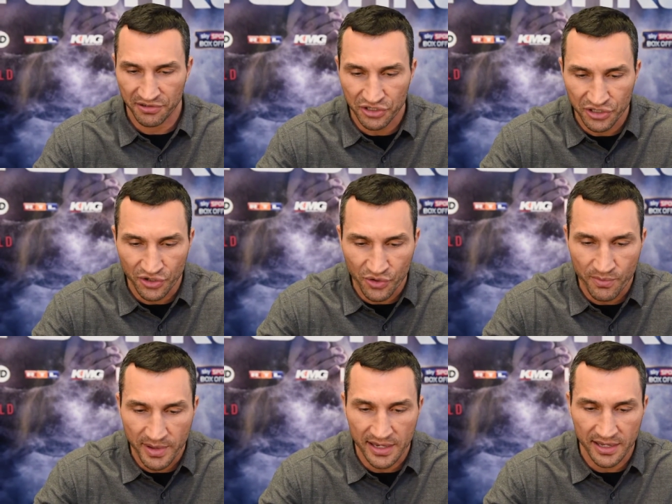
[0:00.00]
there's so
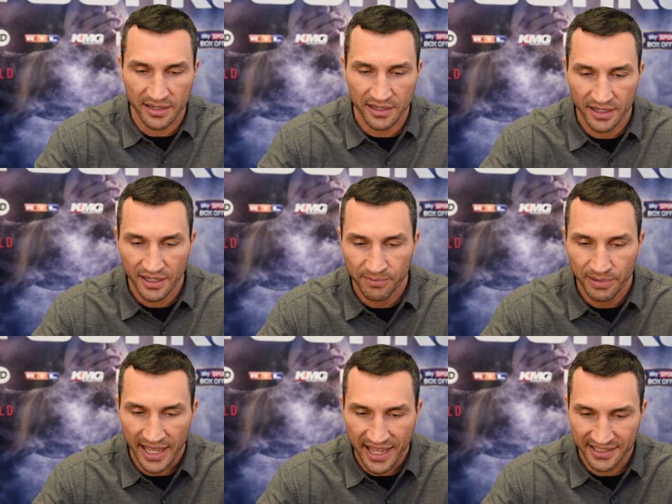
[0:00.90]
many
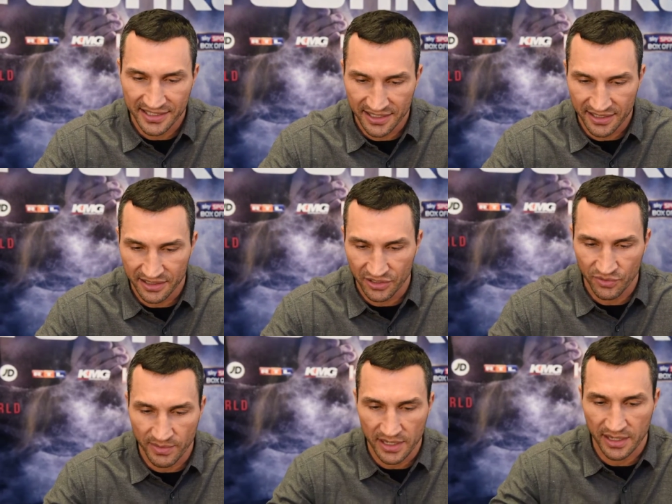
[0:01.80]
plans and
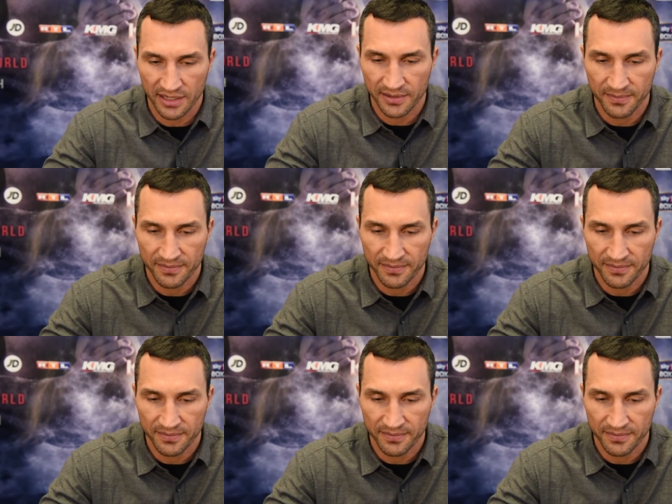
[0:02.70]
so many